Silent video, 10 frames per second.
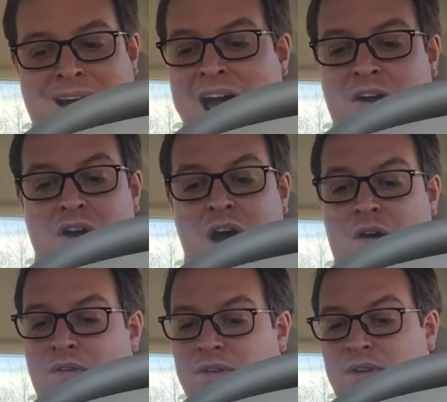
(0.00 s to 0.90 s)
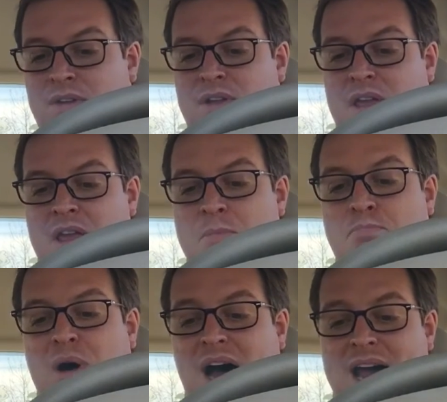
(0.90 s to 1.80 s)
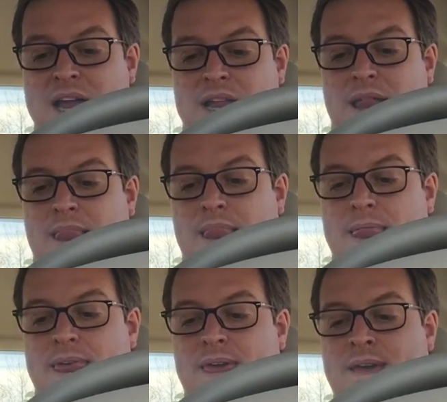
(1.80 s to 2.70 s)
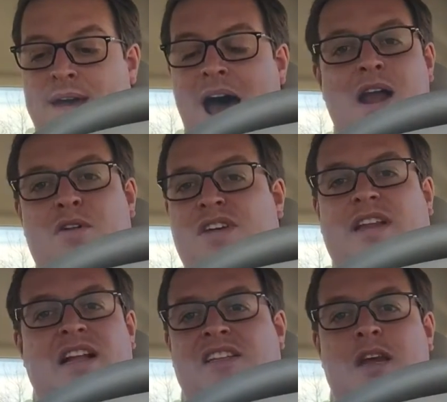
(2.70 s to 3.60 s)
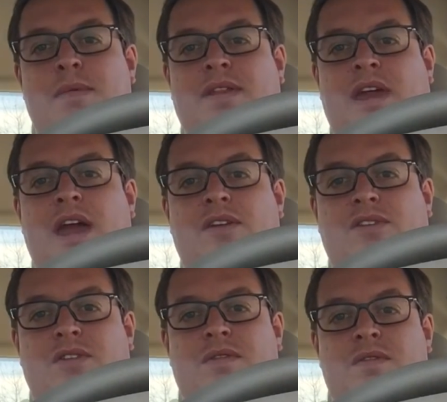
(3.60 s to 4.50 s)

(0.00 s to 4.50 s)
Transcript: I don't know. But I don't think that's going to be the case.